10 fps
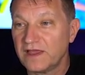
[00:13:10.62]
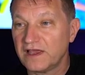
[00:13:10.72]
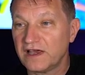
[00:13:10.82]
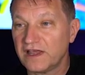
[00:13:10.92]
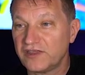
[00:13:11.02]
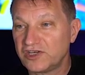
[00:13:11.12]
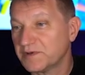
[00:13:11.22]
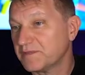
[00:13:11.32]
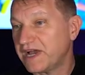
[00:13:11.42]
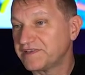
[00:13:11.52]
the chip
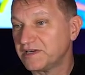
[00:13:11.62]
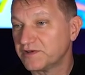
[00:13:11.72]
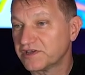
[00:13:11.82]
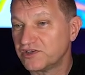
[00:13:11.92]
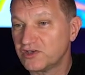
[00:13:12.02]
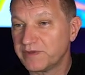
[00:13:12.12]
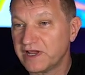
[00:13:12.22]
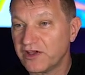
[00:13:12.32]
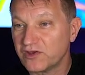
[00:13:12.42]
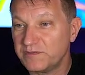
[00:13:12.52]
capacity was consumed by
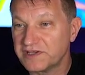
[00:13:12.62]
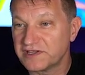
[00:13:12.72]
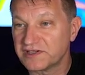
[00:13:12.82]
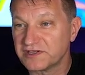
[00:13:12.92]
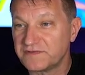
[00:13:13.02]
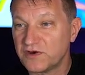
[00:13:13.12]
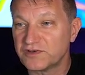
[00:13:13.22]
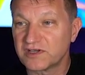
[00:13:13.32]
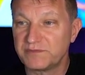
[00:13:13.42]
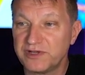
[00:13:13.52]
other businesses, phones,
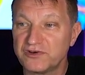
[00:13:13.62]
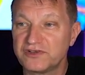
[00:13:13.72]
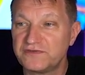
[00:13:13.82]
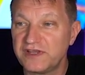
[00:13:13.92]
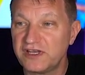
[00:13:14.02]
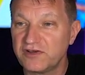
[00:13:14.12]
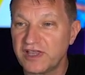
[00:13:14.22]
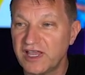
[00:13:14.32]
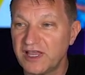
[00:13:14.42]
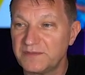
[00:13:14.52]
computers, video
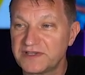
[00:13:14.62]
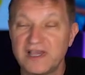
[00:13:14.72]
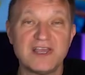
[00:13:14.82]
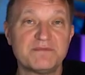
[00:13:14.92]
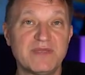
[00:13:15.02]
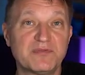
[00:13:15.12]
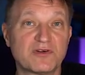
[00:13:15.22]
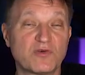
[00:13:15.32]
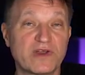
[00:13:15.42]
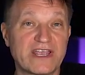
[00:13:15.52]
games. People
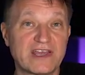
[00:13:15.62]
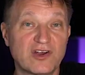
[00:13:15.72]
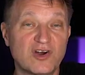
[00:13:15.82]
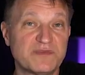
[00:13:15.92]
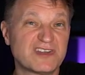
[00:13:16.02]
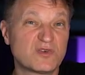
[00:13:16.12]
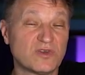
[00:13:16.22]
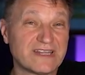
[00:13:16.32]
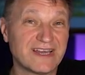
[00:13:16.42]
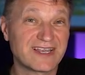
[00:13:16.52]
are working at home and
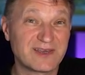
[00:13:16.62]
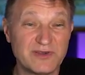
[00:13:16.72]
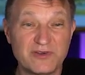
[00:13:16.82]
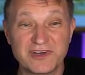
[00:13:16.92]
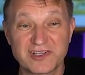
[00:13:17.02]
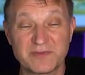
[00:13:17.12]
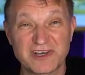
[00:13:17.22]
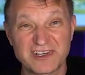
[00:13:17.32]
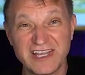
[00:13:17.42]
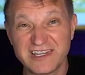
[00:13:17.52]
school and not commuting so
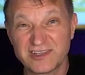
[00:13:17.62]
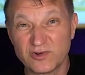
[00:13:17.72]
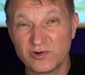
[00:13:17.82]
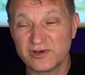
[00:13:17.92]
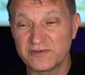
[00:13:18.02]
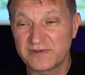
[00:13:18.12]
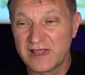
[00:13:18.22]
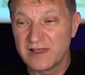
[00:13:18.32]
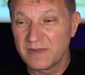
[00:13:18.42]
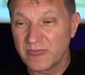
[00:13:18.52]
much. So that's sort of
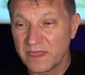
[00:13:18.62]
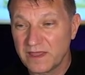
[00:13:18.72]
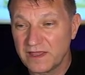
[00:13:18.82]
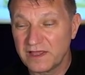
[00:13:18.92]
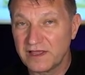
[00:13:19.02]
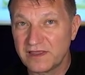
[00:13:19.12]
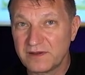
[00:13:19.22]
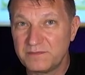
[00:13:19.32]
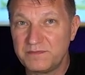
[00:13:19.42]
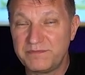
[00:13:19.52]

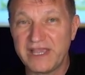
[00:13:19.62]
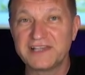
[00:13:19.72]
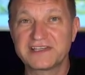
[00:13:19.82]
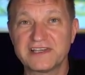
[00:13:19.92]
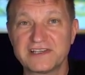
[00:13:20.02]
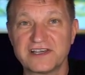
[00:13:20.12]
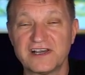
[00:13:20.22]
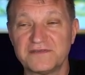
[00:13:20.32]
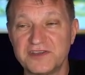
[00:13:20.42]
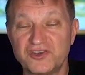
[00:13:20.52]
the basis
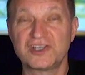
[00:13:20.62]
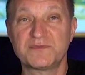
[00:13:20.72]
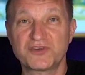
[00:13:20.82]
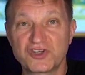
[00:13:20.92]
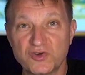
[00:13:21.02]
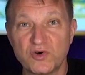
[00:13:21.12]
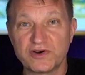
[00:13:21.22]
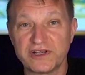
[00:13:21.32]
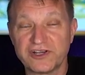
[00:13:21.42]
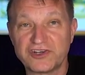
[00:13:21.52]
of the chip
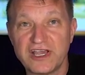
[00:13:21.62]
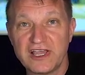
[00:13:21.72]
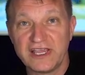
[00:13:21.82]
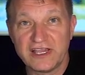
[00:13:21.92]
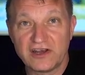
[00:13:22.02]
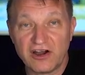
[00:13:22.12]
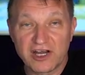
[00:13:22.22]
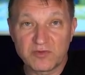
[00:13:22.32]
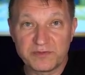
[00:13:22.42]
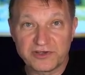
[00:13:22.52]
shortage in
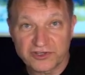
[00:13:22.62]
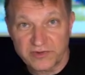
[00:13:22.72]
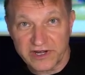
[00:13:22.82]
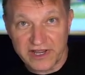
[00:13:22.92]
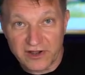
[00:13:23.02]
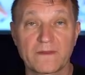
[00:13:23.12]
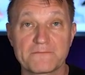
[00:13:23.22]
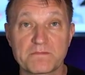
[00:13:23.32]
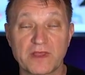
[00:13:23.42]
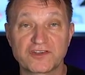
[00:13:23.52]
automobiles right now.
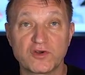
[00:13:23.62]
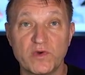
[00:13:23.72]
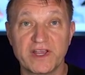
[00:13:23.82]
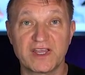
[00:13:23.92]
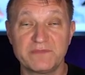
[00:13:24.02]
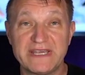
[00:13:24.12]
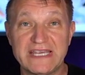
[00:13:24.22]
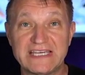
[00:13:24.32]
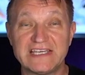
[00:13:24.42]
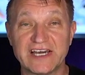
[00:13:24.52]
So what can
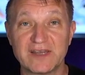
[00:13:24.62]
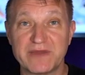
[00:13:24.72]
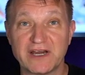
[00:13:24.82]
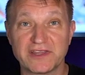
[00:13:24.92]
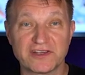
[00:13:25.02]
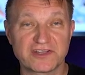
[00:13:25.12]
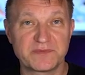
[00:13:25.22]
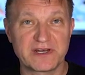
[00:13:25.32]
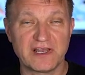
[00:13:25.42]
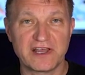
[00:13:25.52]
be done about this? There's
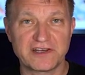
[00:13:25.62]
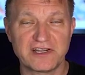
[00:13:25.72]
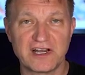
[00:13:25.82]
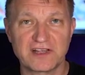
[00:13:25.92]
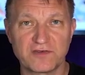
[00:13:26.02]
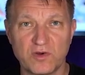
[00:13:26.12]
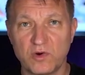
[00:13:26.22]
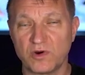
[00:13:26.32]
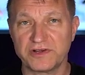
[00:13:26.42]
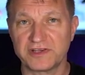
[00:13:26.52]
been a lot of talk, of
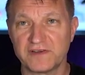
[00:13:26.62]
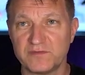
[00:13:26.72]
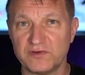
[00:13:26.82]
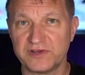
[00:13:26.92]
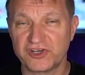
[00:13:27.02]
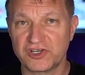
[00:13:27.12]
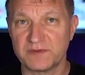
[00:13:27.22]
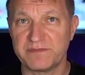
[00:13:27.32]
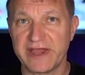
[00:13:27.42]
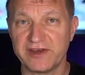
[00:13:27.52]
course, of moving
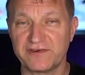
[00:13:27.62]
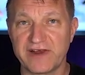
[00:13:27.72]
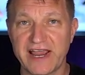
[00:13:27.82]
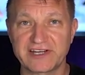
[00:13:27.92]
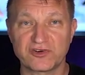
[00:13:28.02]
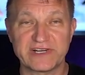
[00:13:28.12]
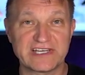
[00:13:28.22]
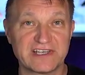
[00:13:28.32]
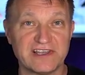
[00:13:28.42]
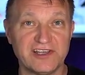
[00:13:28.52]
chip manufacturing
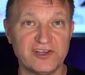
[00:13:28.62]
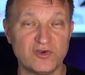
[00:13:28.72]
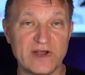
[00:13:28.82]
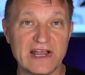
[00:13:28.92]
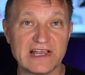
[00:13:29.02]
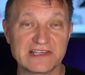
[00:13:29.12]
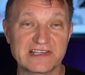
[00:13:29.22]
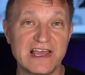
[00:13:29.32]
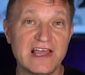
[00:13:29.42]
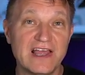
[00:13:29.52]
to the US,
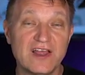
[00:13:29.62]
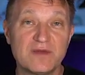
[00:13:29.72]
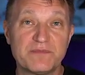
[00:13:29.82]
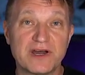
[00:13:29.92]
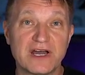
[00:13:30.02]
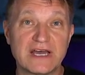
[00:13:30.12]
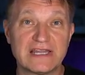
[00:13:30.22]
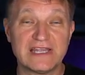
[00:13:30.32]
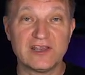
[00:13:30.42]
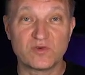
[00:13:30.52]
but
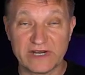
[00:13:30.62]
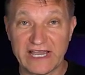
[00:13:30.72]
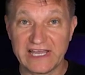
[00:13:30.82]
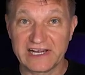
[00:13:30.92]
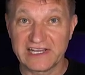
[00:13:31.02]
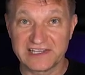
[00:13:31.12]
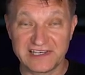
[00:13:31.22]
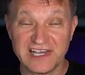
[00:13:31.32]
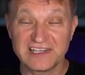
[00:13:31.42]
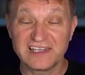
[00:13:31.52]
the reality is it
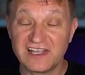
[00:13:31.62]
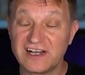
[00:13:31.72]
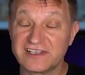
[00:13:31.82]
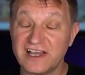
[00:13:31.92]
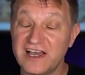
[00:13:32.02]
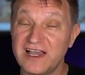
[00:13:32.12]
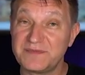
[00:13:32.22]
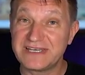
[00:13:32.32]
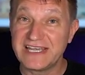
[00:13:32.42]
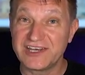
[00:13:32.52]
takes a long
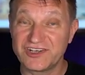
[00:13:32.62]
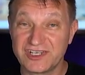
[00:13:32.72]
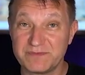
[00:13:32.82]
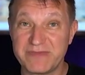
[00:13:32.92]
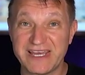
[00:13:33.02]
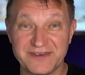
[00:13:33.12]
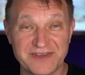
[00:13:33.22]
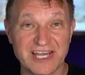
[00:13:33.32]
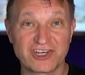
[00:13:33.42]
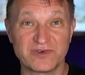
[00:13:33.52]
time to get chip
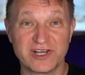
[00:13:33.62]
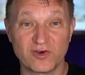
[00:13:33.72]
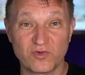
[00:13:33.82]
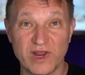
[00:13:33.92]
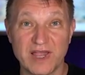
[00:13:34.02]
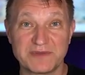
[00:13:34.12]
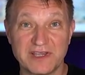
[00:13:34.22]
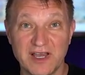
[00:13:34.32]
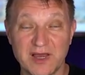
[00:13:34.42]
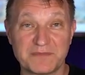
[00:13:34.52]
manufacturing ramped
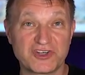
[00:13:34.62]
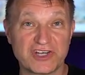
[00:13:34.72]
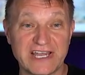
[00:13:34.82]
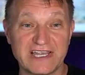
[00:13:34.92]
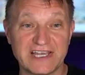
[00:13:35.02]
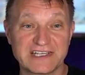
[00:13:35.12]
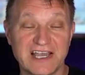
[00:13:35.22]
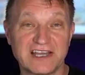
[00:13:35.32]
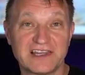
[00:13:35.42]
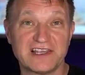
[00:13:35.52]
up. China has
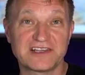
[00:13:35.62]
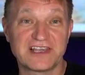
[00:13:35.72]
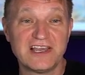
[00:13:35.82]
got this